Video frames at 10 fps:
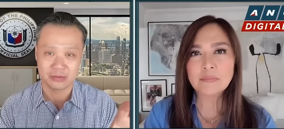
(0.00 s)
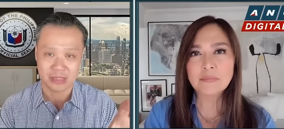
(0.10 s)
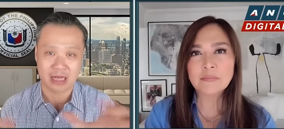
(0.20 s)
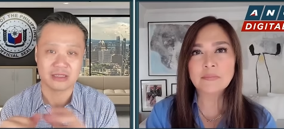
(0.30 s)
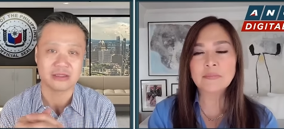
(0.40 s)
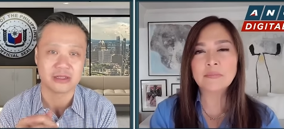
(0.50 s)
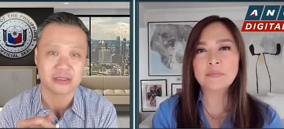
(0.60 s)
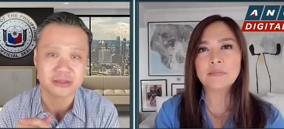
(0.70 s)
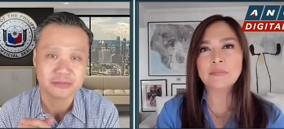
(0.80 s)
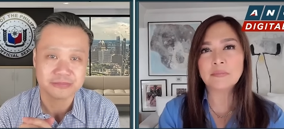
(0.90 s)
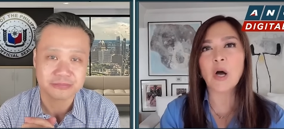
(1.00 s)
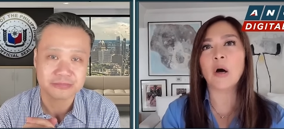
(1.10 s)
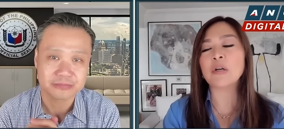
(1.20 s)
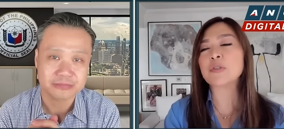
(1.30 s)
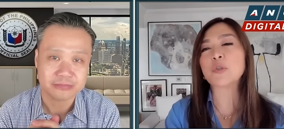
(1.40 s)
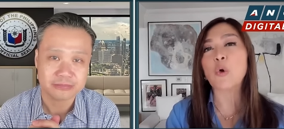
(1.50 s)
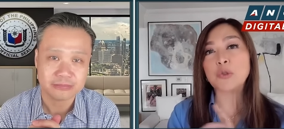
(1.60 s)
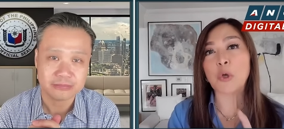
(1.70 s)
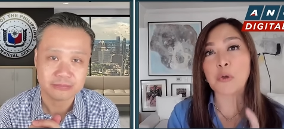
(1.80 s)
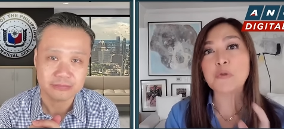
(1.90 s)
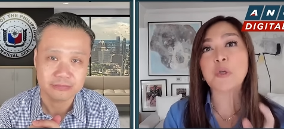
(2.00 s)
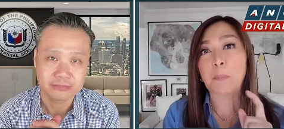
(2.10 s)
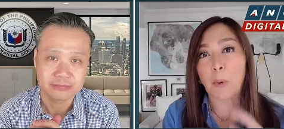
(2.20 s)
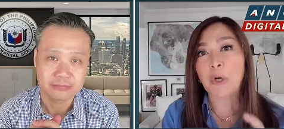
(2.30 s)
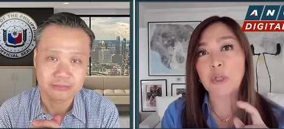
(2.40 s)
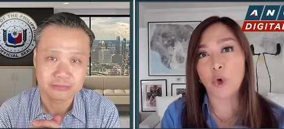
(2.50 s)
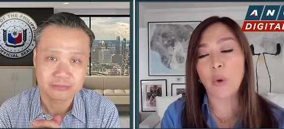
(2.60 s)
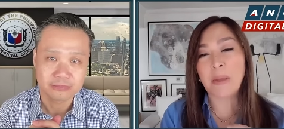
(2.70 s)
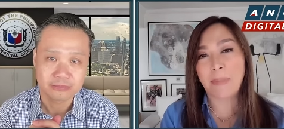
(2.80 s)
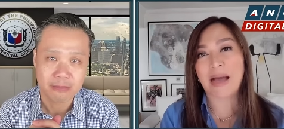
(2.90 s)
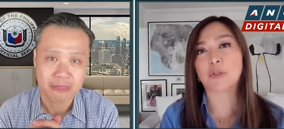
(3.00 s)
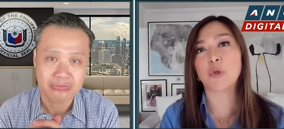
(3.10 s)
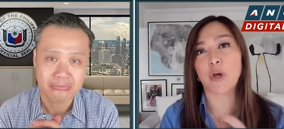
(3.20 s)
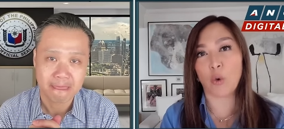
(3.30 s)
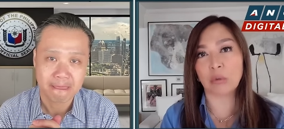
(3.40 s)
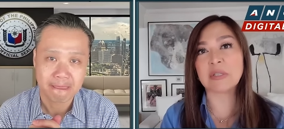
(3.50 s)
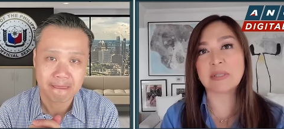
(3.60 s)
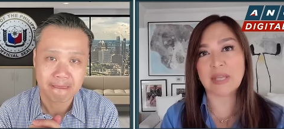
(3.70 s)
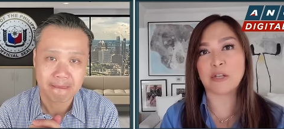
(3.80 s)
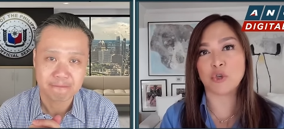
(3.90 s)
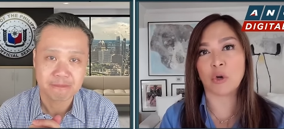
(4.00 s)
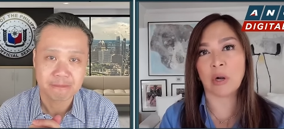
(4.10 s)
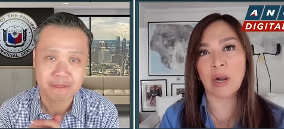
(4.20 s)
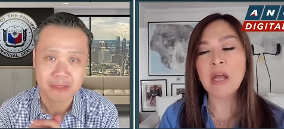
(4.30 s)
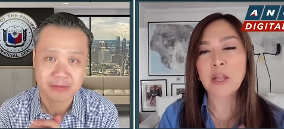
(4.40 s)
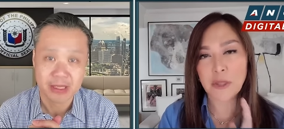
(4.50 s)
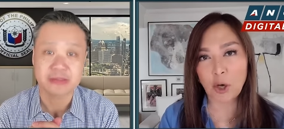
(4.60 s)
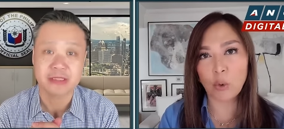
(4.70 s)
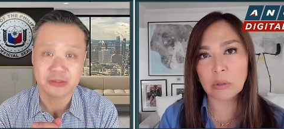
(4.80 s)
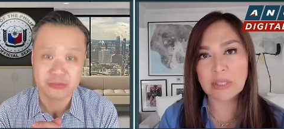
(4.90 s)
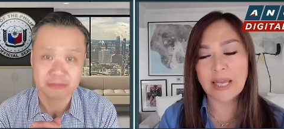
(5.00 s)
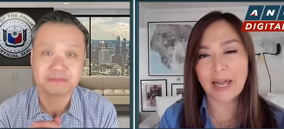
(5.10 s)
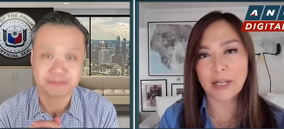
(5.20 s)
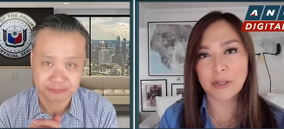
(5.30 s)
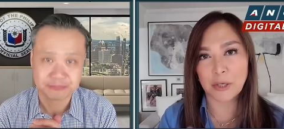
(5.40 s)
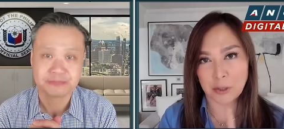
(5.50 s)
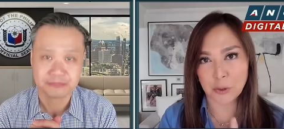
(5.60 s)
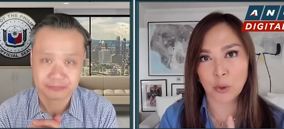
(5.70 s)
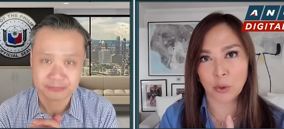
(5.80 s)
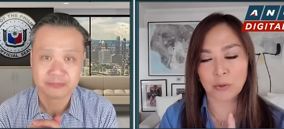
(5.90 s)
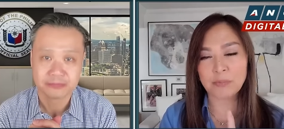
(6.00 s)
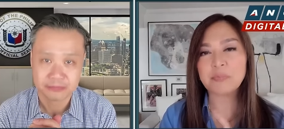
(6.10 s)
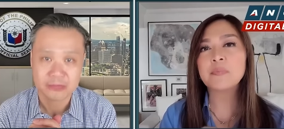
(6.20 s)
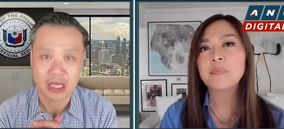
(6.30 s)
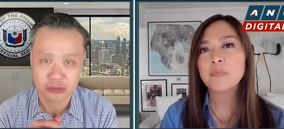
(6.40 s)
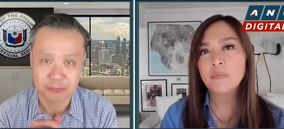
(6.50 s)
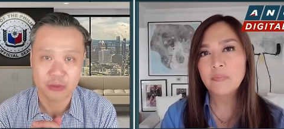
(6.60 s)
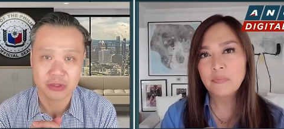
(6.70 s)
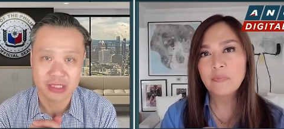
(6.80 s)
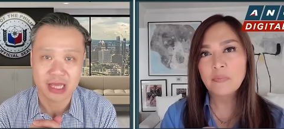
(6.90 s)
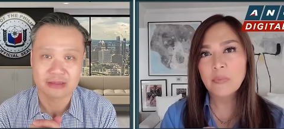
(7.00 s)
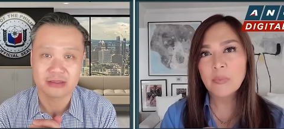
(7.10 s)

Speaker 1: calendars.
Speaker 2: So you support going back to the old schedule?
Speaker 1: Yes, the old calendar. You do. I support that.